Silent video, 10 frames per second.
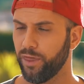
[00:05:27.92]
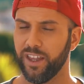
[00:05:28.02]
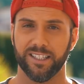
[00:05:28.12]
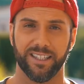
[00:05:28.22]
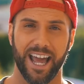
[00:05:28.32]
with
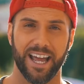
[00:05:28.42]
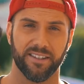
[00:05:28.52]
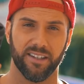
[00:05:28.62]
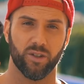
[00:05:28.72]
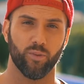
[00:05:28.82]
this
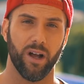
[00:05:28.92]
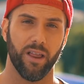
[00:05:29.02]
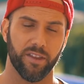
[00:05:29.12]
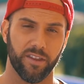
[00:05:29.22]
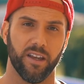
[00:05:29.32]
lens as
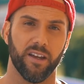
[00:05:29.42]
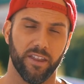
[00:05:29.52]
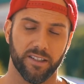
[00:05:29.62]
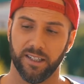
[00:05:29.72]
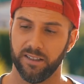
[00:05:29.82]
well,
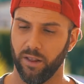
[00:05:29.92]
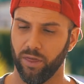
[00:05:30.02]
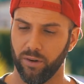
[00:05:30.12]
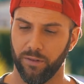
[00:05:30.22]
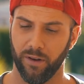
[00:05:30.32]
the
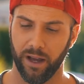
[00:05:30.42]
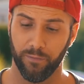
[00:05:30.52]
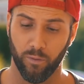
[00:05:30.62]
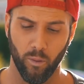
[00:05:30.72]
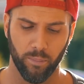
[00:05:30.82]
16-35
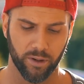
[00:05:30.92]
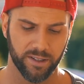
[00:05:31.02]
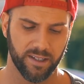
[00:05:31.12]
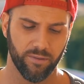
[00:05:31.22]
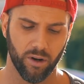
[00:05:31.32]

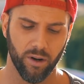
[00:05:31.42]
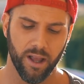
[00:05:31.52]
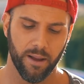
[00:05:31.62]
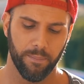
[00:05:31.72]
4.0,